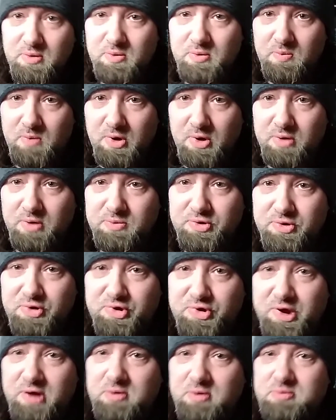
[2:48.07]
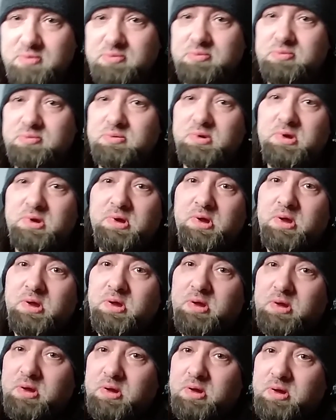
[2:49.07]
welcome to the channel.
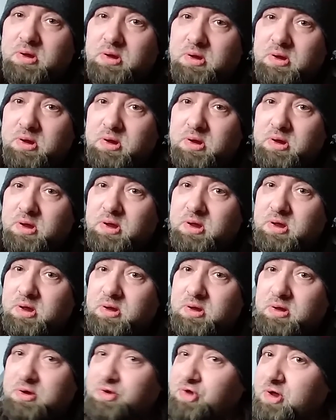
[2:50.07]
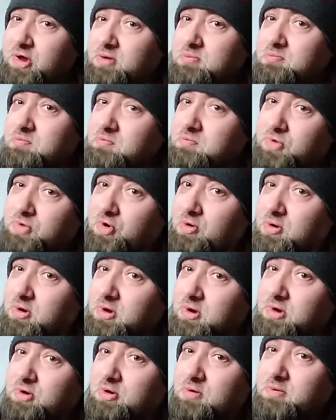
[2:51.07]
And like I said, short little
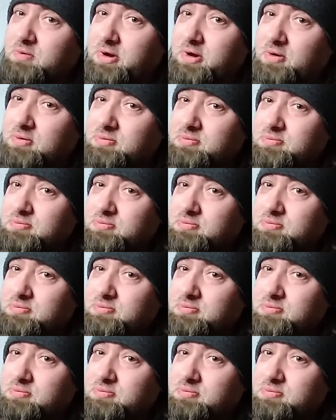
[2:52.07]
intro video.